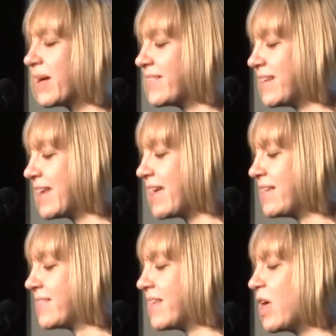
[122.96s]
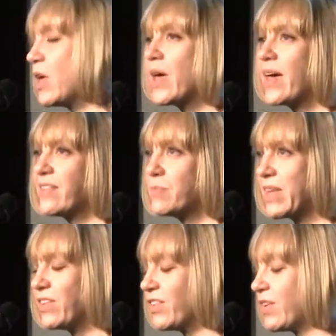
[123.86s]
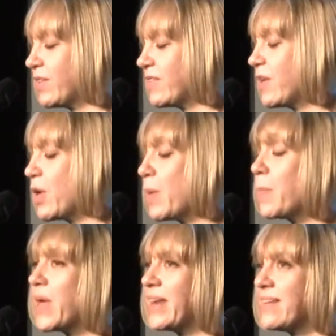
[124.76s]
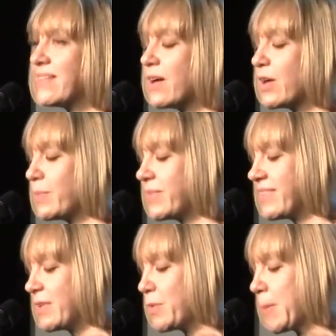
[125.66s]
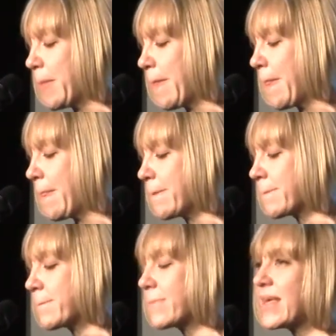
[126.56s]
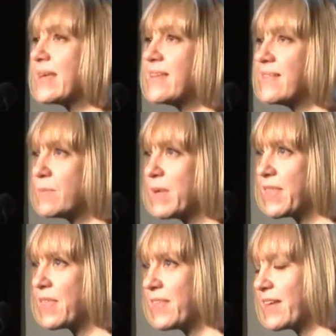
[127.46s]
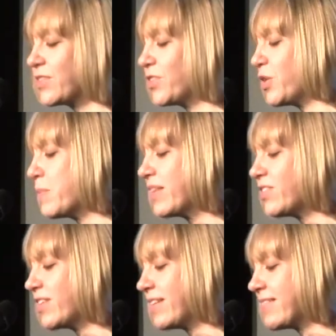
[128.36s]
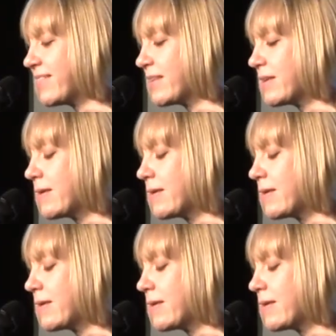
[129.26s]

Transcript: Martinez has mentioned many times. Here's some other things she mentions.